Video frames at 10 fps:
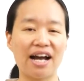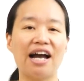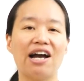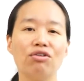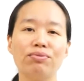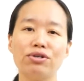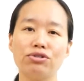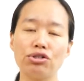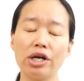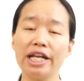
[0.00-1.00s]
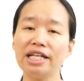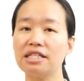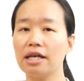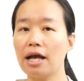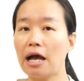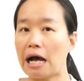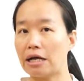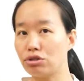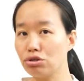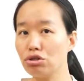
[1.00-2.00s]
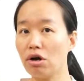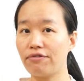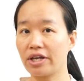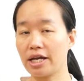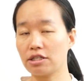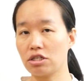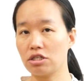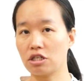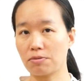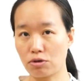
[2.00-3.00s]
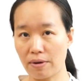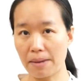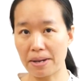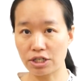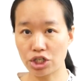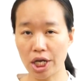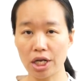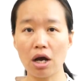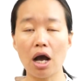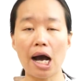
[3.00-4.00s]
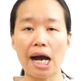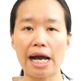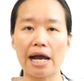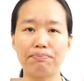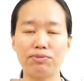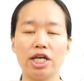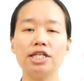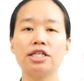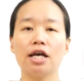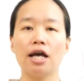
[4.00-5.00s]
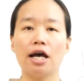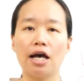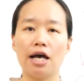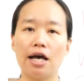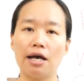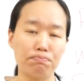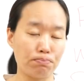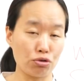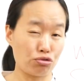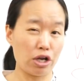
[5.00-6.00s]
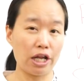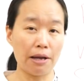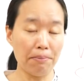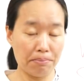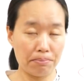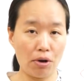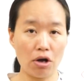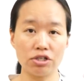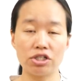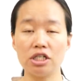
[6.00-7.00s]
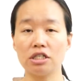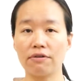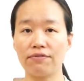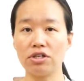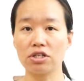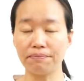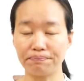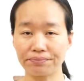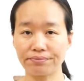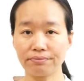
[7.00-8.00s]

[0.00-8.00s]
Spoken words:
I hope you enjoyed it, and do not forget to subscribe my channel. I update Australian policies, visa